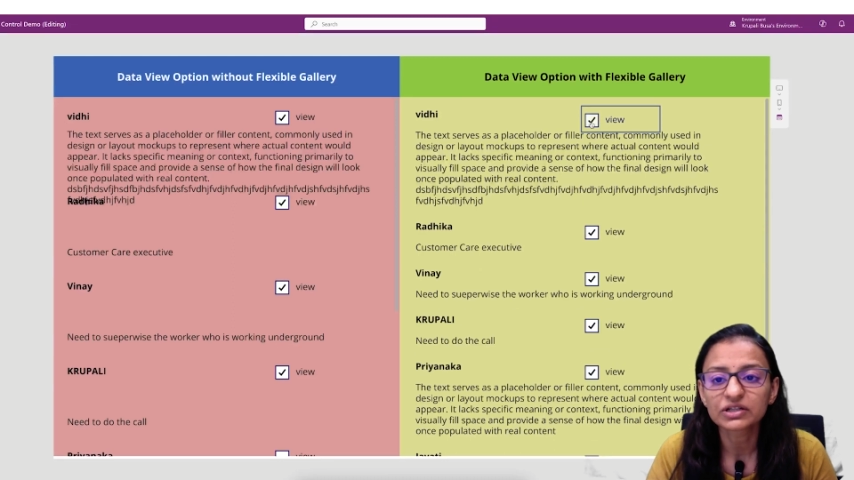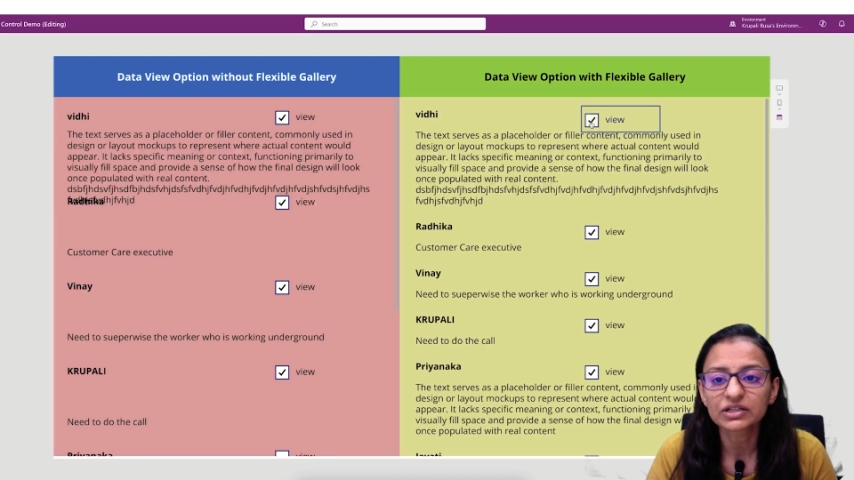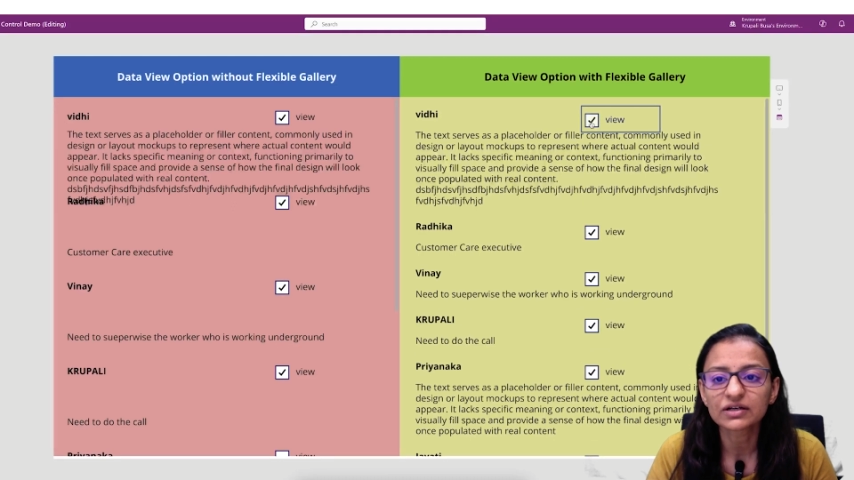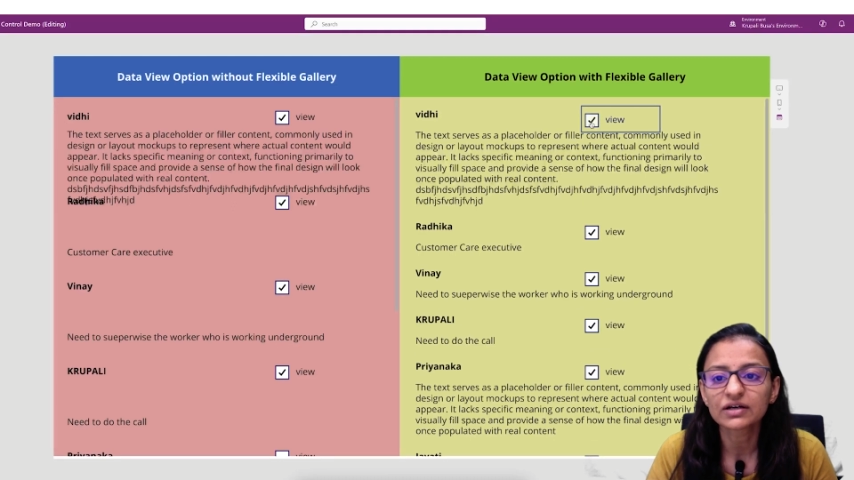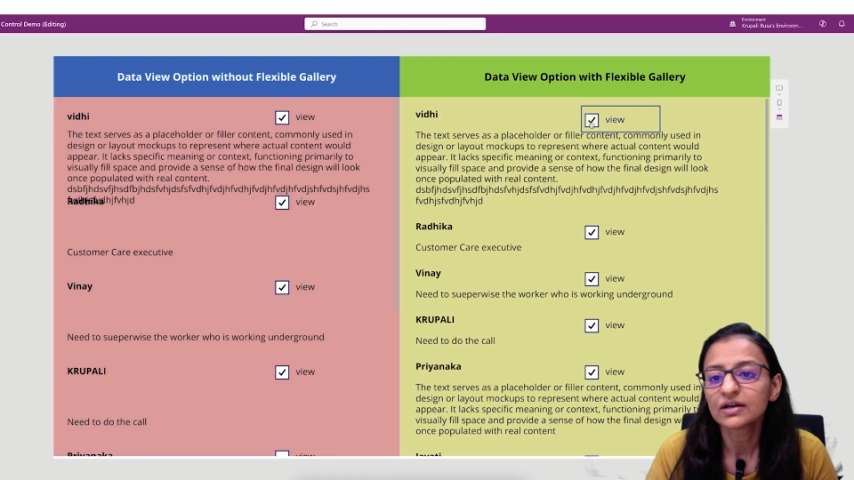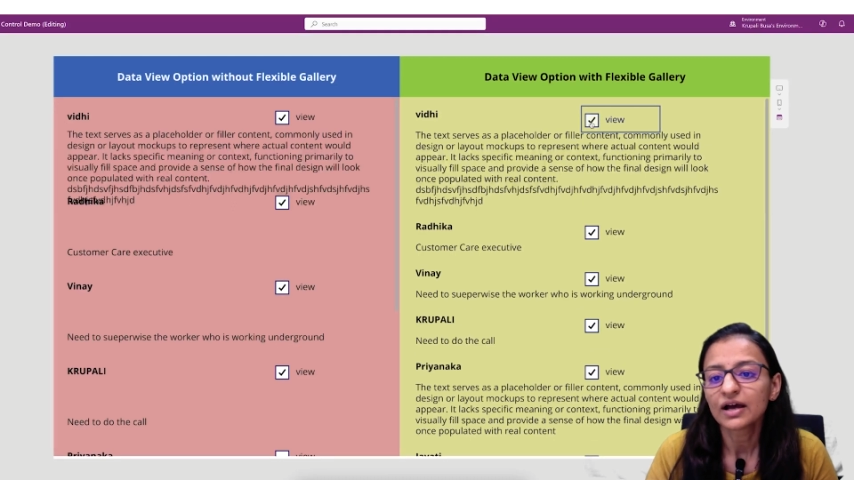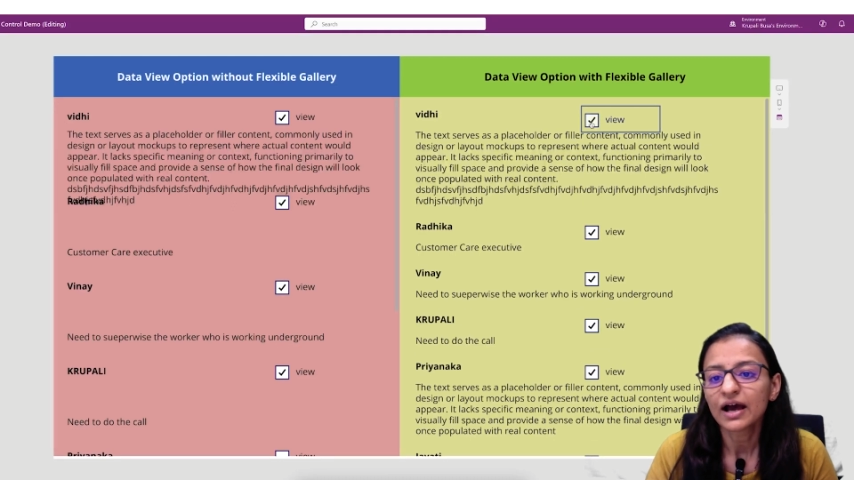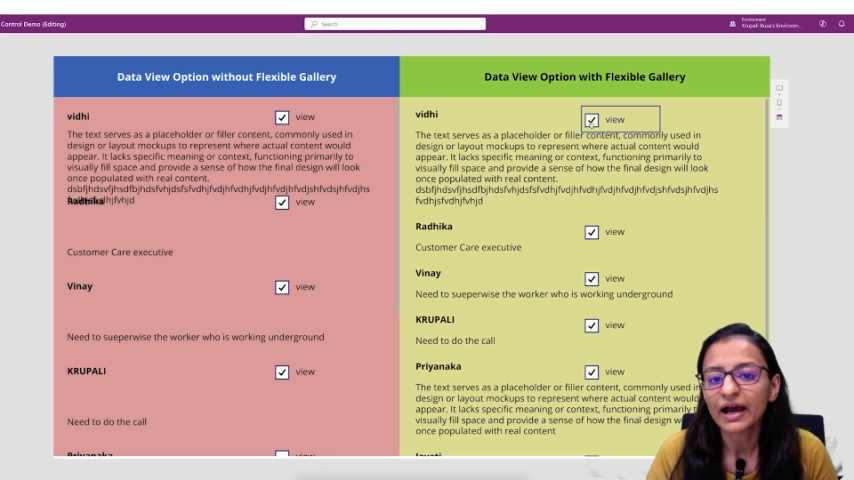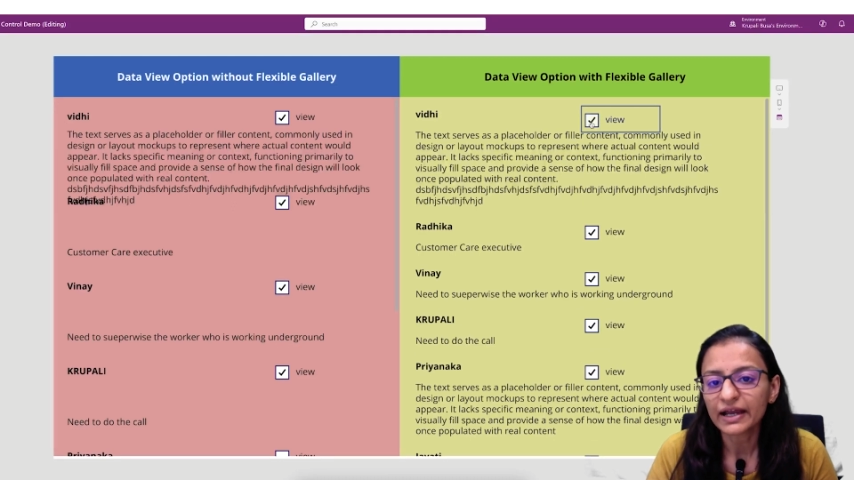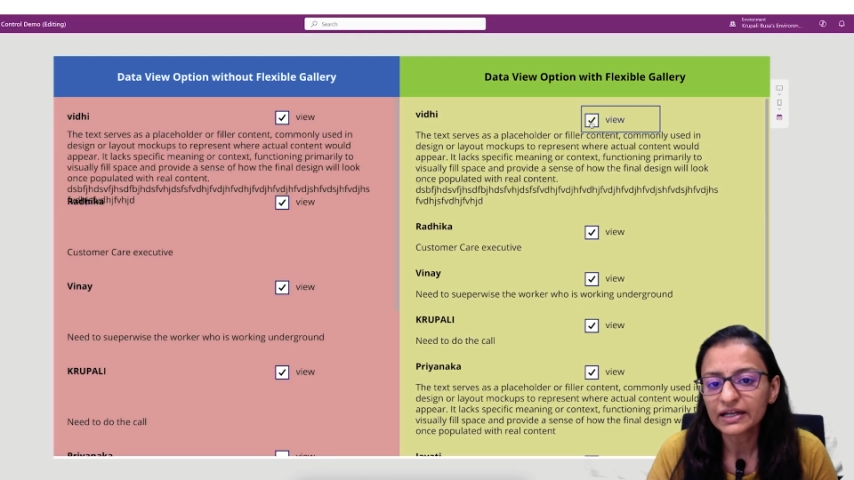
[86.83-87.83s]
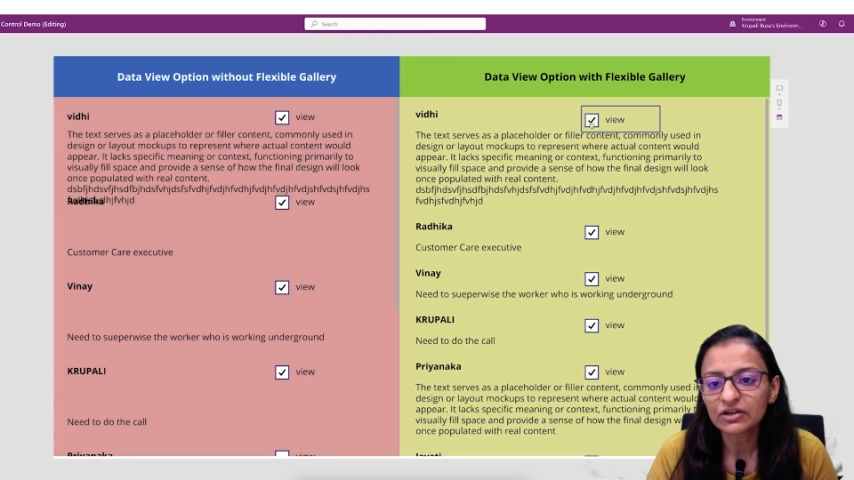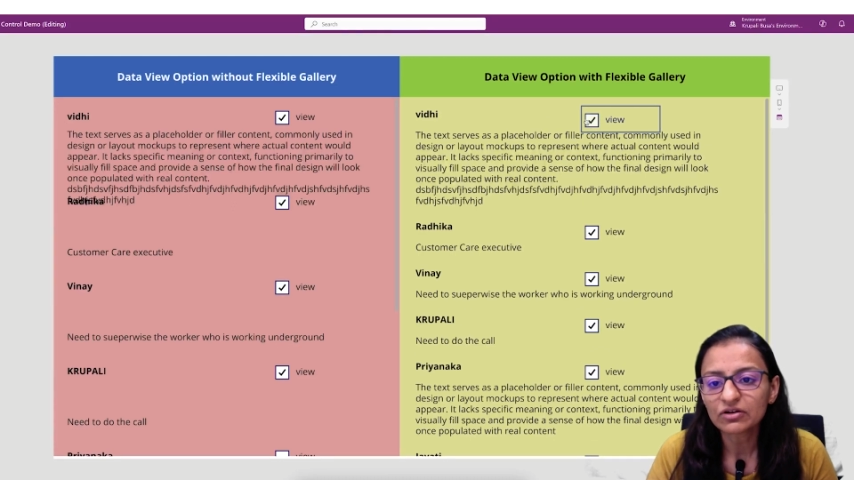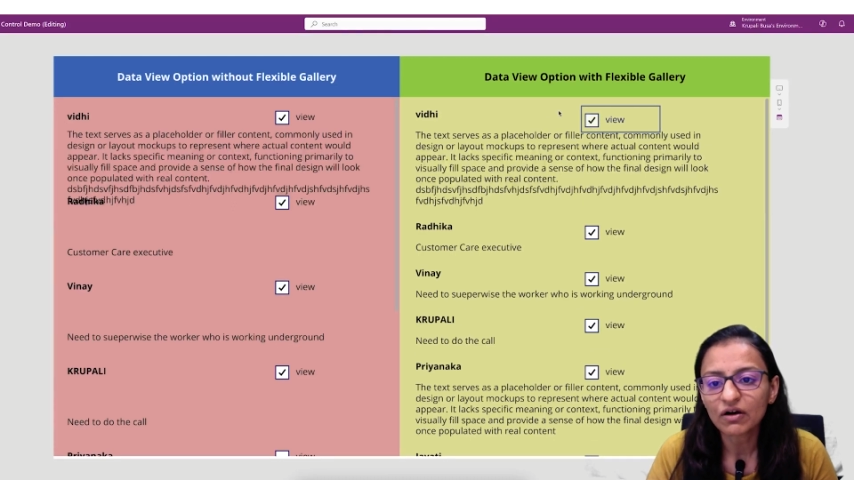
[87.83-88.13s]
the height